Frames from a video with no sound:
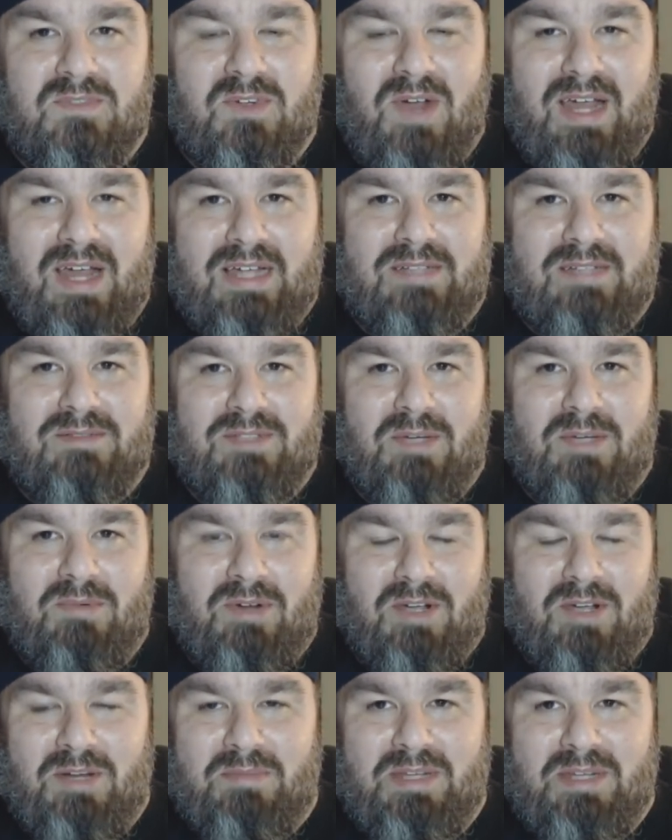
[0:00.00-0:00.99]
Great, so
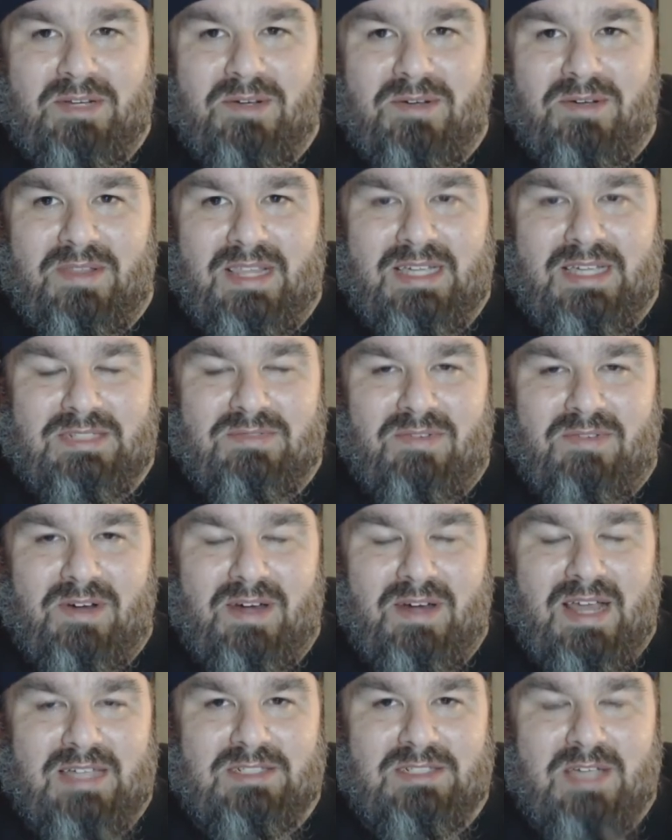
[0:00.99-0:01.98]
we're going to be doing this for the
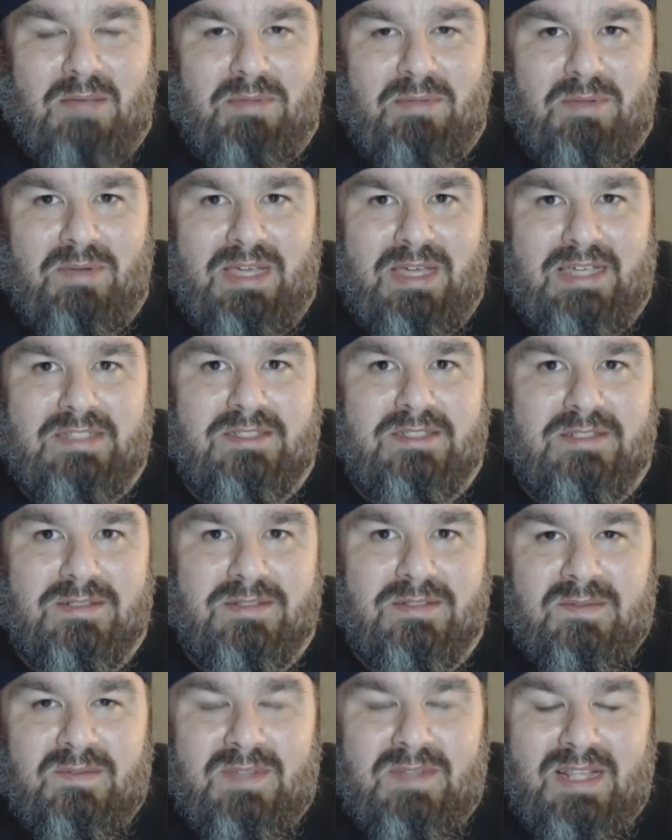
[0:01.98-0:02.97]
next couple of weeks.
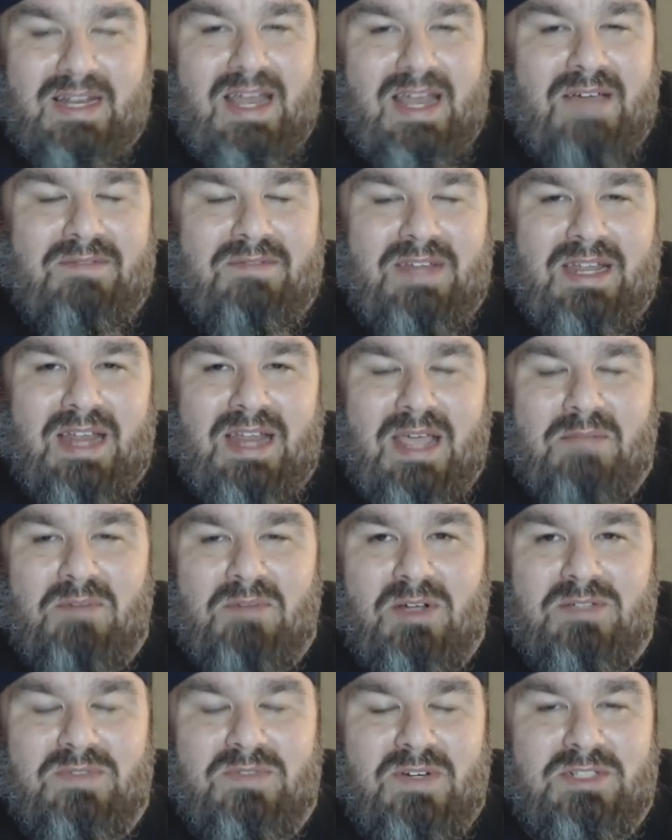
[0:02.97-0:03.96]
Bruh. We then have Dean
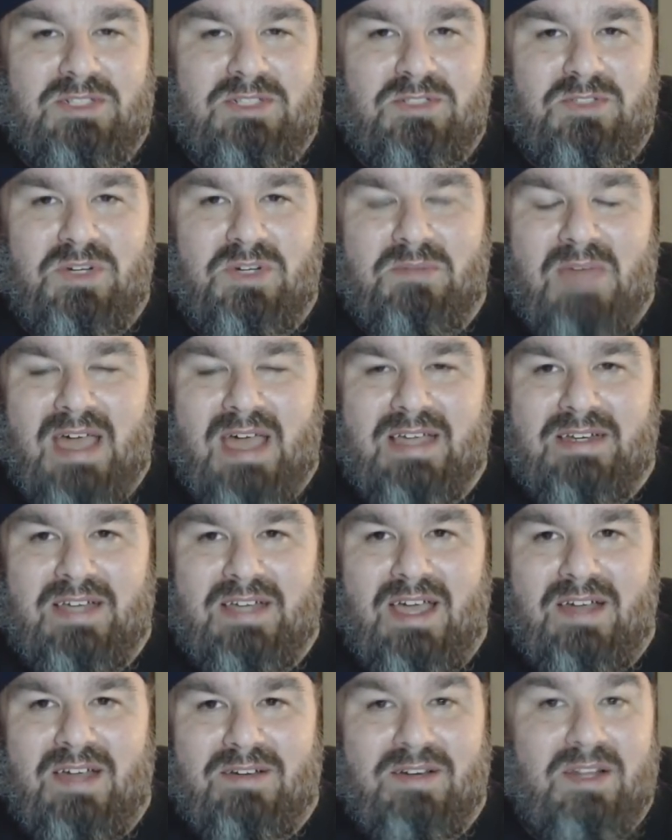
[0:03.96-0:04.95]
Ambrose versus Drew
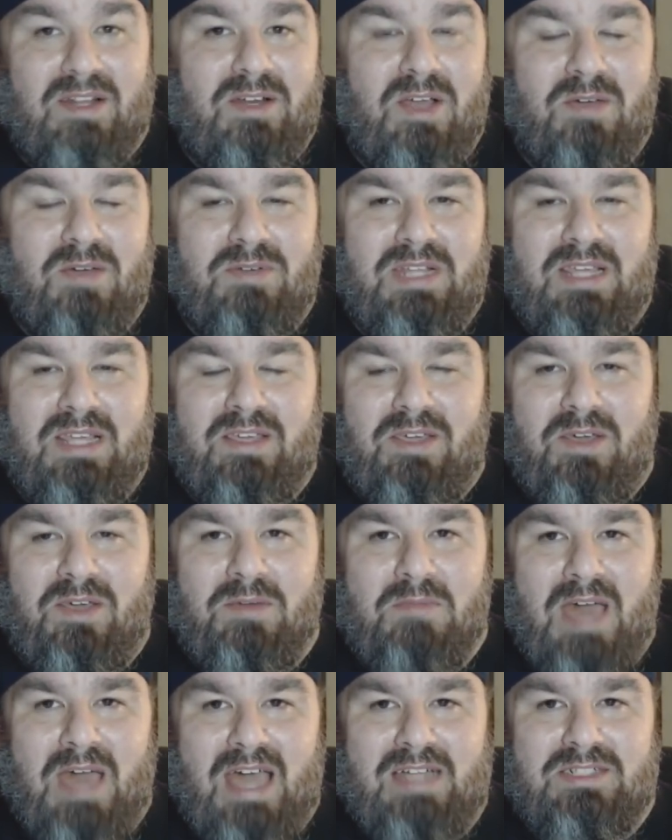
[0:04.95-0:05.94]
McIntyre in a no
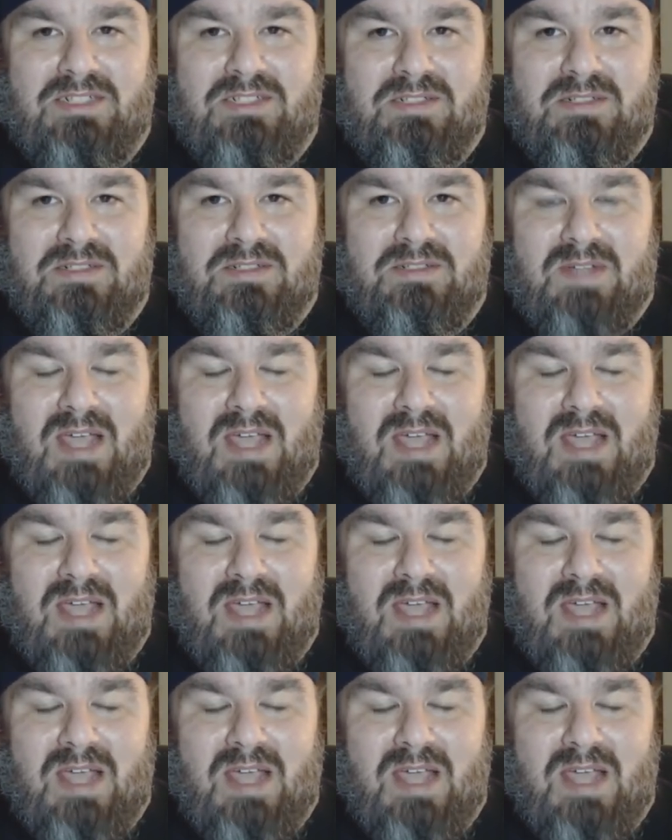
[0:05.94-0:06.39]
DQ match.